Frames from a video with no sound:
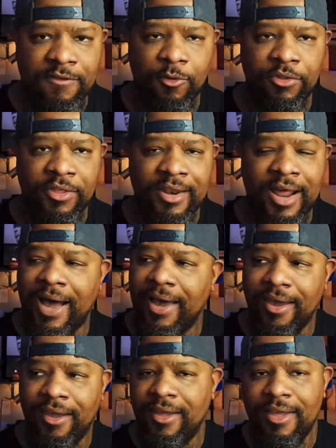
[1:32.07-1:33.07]
So then
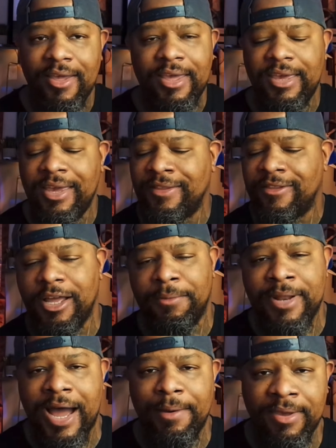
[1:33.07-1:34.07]
I ended
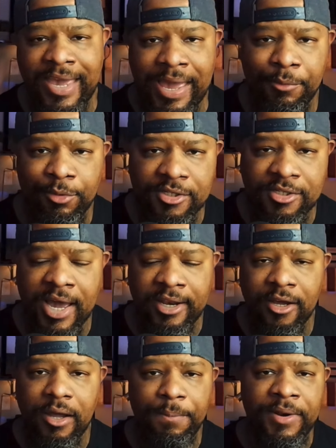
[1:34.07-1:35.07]
up not being able to
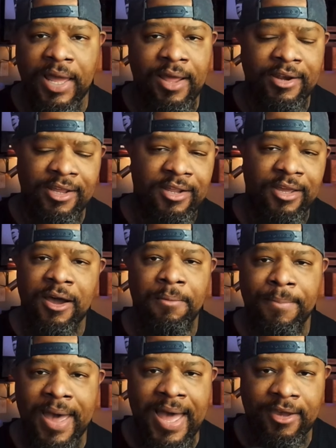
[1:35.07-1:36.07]
sign up, and I, I didn't
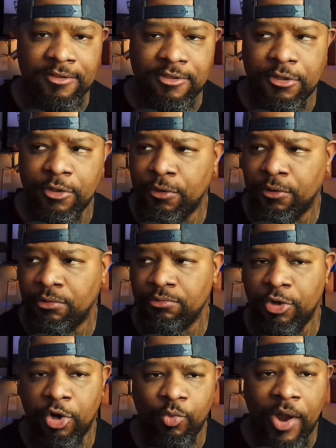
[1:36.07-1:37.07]
come back until
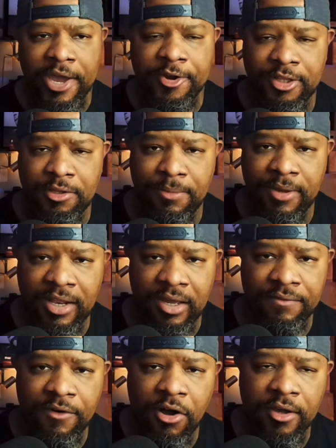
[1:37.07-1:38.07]
you know right here at the
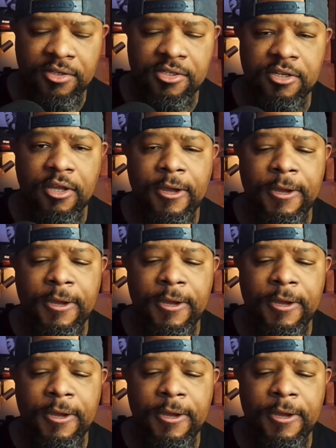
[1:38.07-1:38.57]
beginning of August.